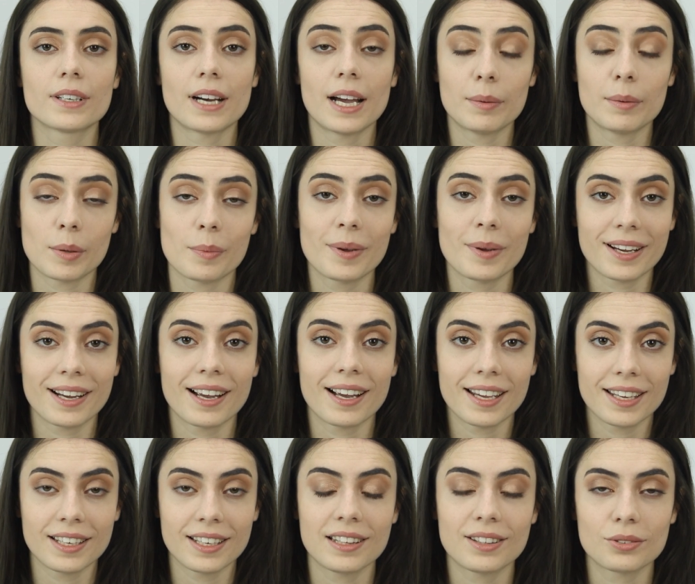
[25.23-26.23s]
I'm Rebecca,
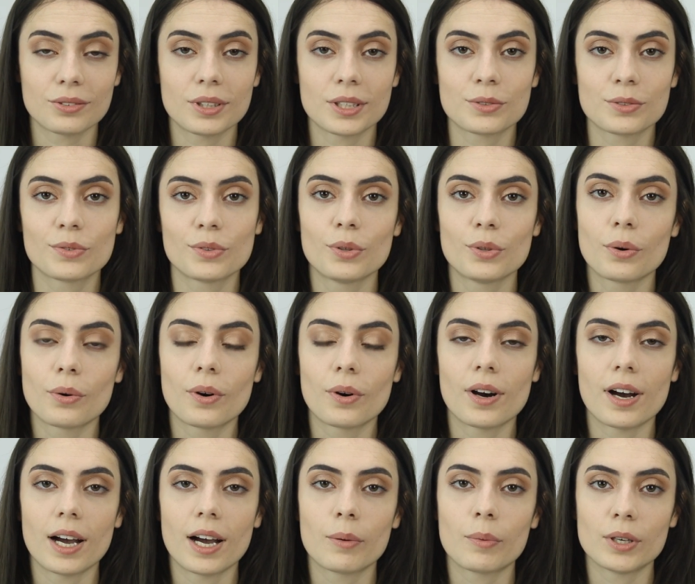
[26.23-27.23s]
and in today's video
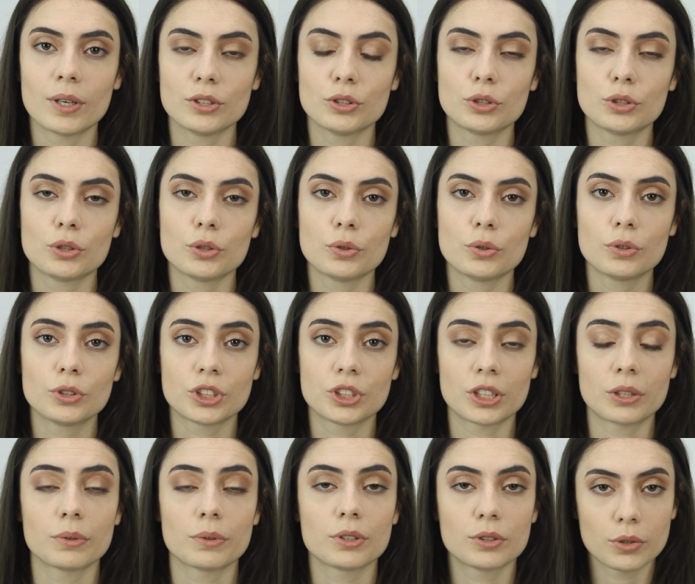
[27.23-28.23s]
I want to
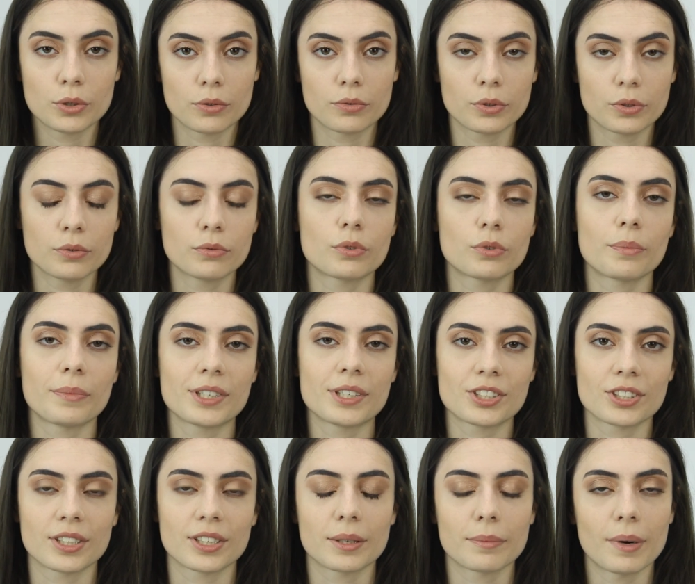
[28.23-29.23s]
share with you a few
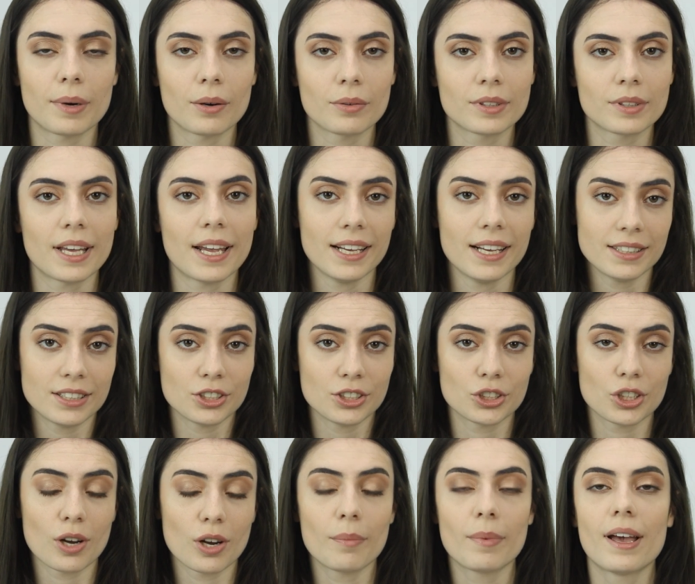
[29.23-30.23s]
information about Etsy
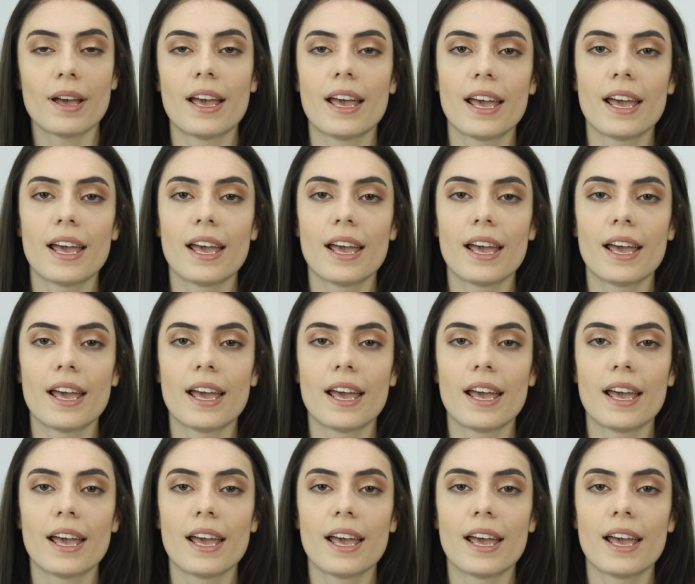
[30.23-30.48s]
shop,